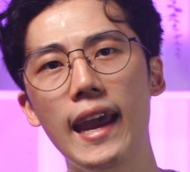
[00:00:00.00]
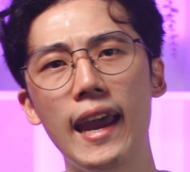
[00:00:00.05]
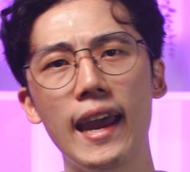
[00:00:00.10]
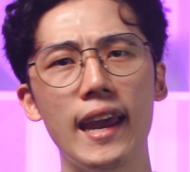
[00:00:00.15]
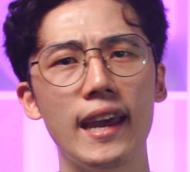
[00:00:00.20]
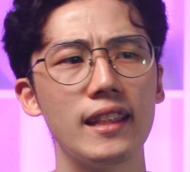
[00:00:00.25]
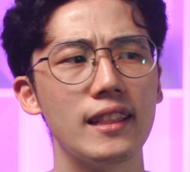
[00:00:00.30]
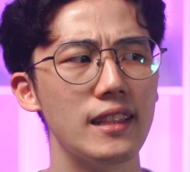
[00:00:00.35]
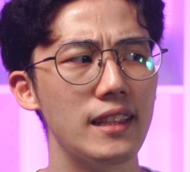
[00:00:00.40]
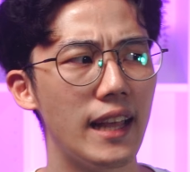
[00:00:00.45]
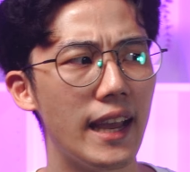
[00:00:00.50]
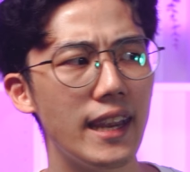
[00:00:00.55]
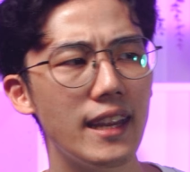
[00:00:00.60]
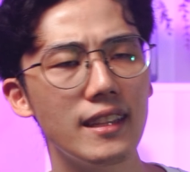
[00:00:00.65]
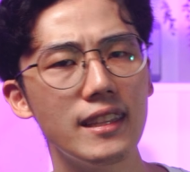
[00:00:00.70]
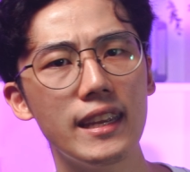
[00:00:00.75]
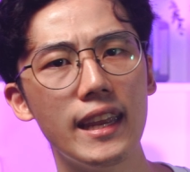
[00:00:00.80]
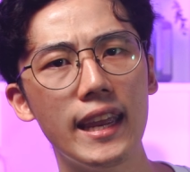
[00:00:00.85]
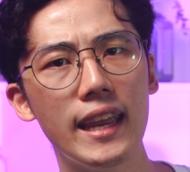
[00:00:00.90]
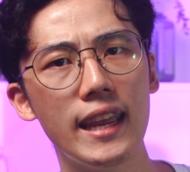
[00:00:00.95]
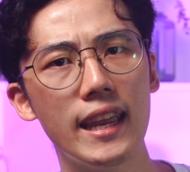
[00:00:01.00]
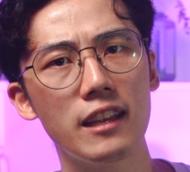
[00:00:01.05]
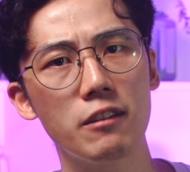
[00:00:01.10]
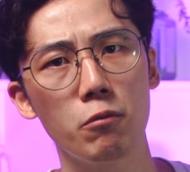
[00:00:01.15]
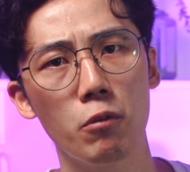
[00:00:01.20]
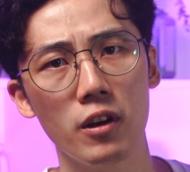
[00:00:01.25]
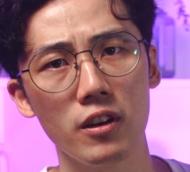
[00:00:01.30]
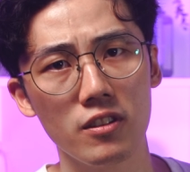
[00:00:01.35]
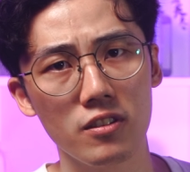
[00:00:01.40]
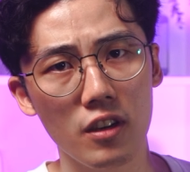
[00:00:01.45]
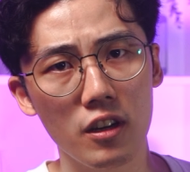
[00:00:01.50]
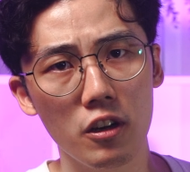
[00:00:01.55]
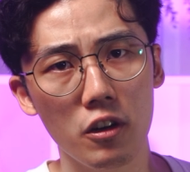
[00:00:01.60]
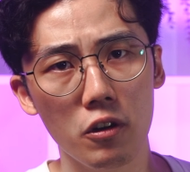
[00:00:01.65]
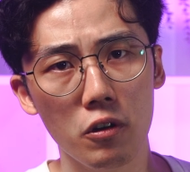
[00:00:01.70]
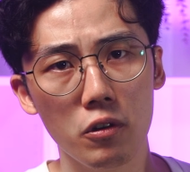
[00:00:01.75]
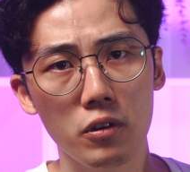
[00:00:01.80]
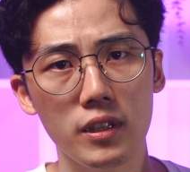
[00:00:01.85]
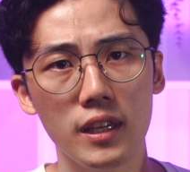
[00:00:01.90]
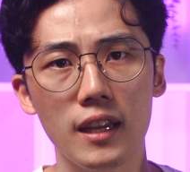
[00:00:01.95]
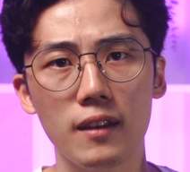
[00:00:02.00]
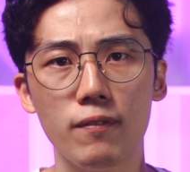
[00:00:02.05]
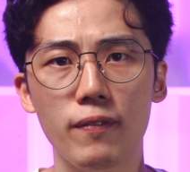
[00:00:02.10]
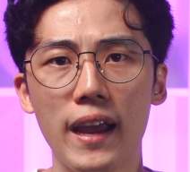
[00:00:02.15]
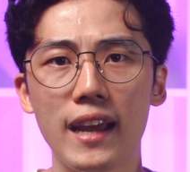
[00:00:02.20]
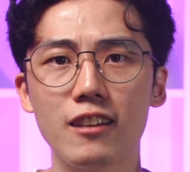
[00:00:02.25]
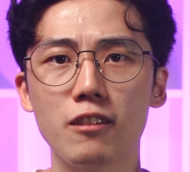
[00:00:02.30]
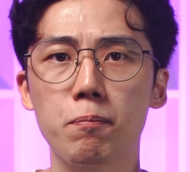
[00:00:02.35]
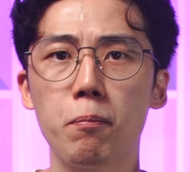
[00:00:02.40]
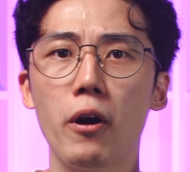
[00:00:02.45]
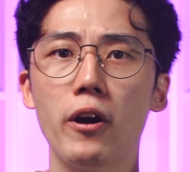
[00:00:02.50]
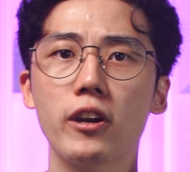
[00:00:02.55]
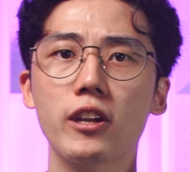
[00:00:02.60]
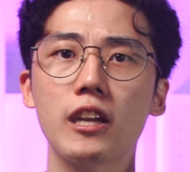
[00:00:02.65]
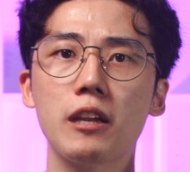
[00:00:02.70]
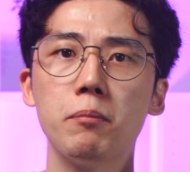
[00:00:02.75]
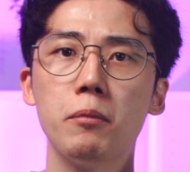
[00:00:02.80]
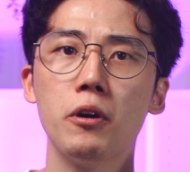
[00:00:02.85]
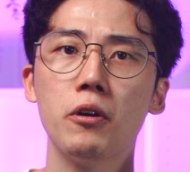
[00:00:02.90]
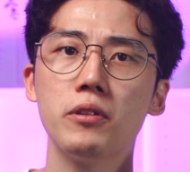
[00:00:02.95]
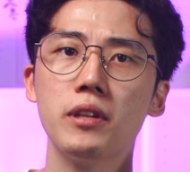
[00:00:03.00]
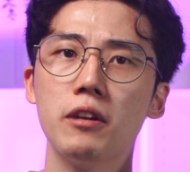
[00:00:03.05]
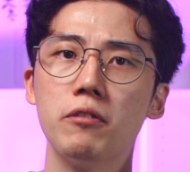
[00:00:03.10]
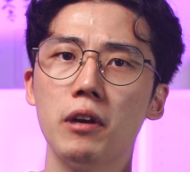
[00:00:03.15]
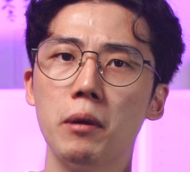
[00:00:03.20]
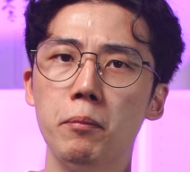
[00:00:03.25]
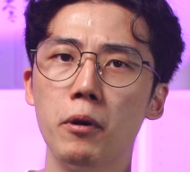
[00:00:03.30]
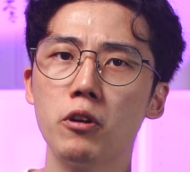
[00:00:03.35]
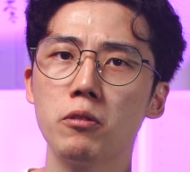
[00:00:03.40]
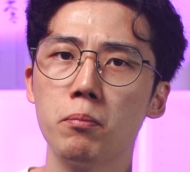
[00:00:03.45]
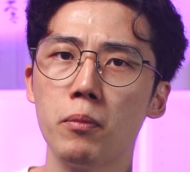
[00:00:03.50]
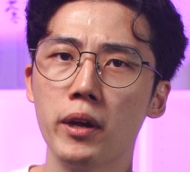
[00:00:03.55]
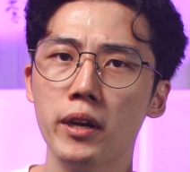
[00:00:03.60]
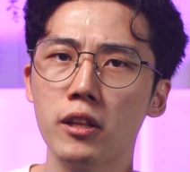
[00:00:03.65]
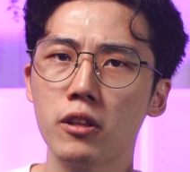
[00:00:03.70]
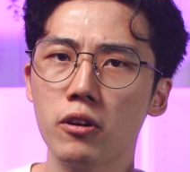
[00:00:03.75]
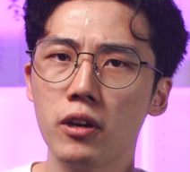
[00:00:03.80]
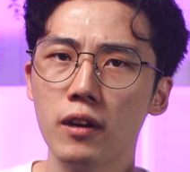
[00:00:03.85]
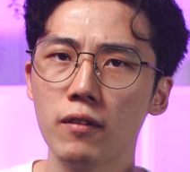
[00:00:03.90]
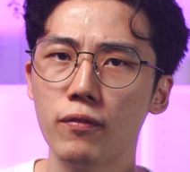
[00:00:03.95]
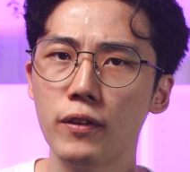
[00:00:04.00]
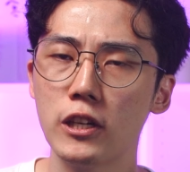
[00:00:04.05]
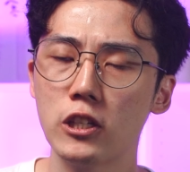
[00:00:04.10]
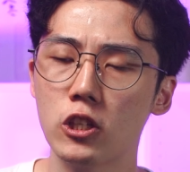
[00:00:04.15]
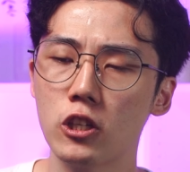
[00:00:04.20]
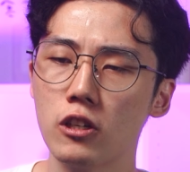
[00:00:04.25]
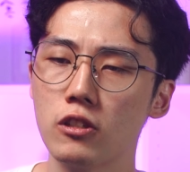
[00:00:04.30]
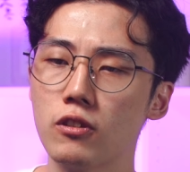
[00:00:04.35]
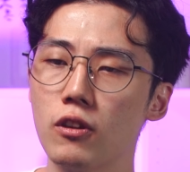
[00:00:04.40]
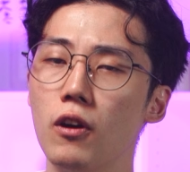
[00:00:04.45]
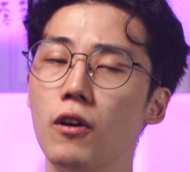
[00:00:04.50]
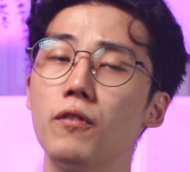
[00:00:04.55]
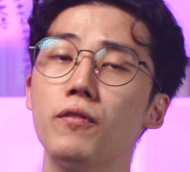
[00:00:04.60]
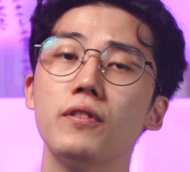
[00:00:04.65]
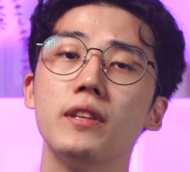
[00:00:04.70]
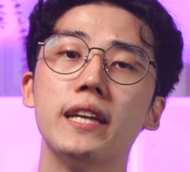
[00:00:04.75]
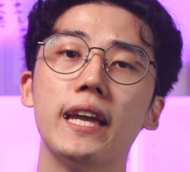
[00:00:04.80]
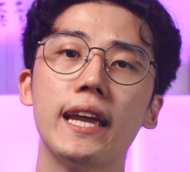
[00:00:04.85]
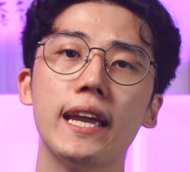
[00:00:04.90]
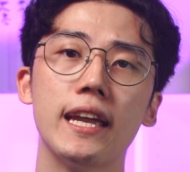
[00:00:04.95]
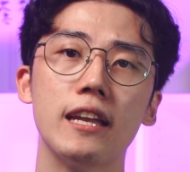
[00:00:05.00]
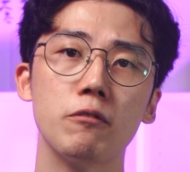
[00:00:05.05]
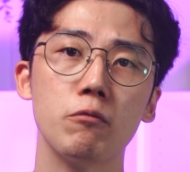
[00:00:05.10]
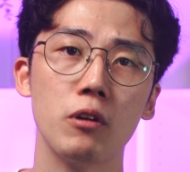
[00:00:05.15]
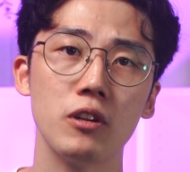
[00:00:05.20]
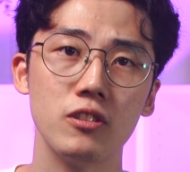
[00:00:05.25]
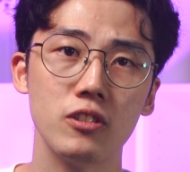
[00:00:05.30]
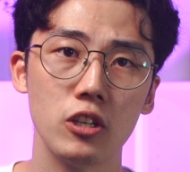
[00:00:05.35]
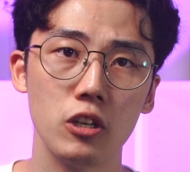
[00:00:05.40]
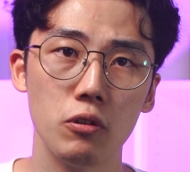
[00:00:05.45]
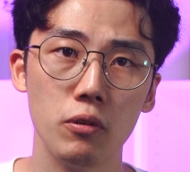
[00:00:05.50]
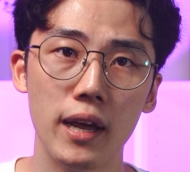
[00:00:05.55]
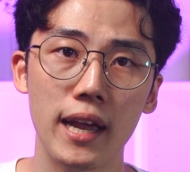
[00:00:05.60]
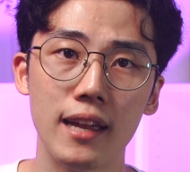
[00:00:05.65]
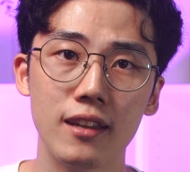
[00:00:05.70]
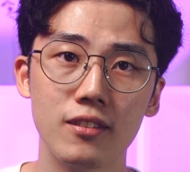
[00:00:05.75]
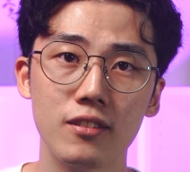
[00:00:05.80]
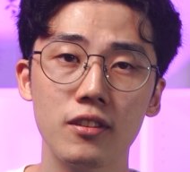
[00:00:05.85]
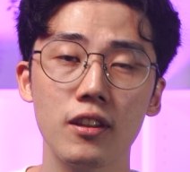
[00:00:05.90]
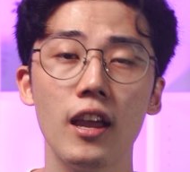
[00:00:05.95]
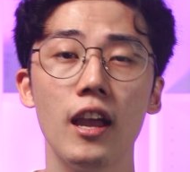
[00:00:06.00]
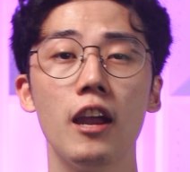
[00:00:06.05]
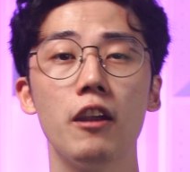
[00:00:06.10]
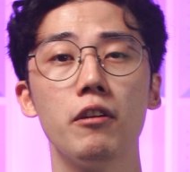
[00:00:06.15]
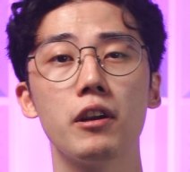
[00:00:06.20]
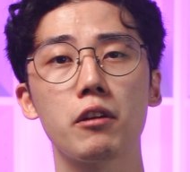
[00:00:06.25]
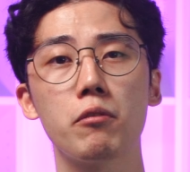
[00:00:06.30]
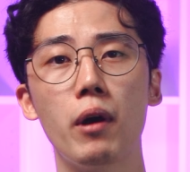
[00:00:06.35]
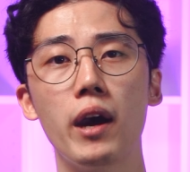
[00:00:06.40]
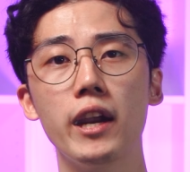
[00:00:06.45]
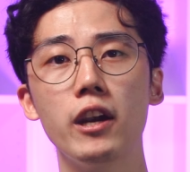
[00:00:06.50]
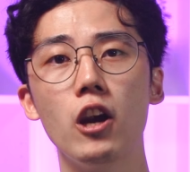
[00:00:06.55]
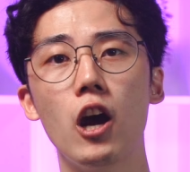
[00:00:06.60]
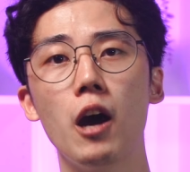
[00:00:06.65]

And like the A810, the advanced parking mode and remote monitoring features of the A810S require